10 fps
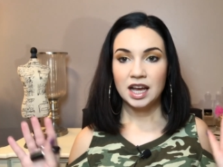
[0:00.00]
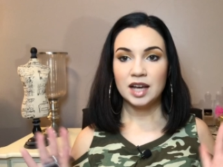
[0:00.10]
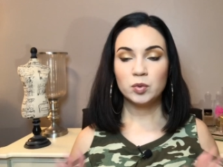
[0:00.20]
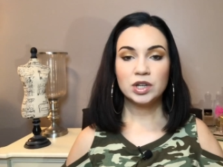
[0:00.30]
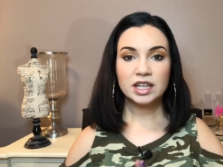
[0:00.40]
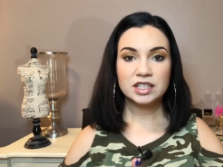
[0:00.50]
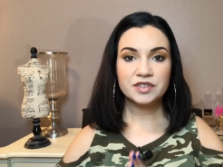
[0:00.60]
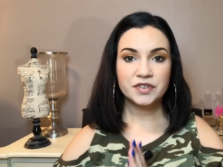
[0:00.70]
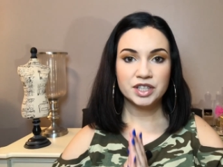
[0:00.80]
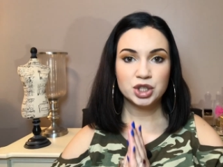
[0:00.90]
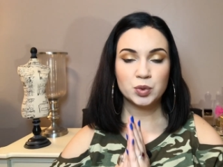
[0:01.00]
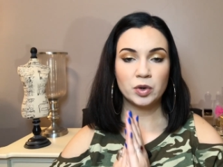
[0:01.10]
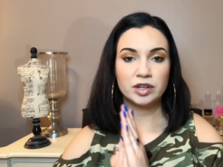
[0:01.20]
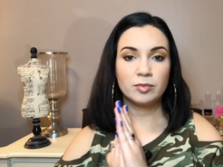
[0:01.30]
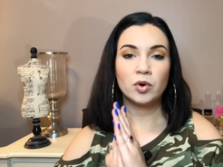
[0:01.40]
I would like to finish
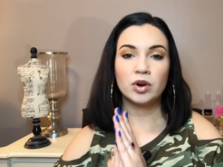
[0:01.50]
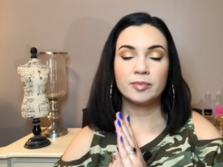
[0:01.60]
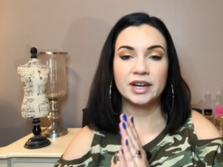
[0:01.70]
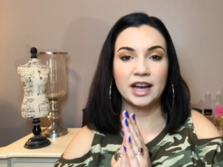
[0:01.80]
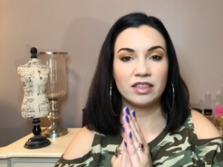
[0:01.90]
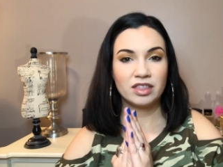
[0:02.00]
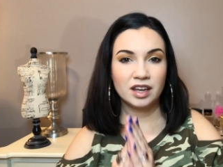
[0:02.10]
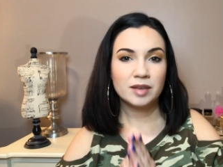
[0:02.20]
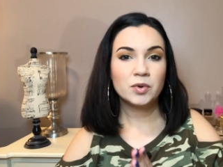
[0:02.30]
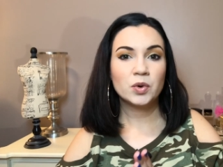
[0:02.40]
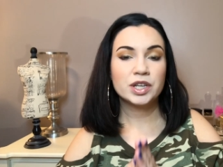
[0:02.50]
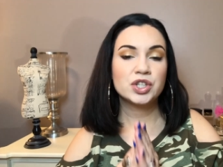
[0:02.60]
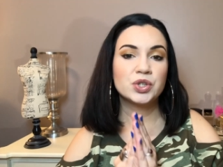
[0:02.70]
one more, but I think I'm going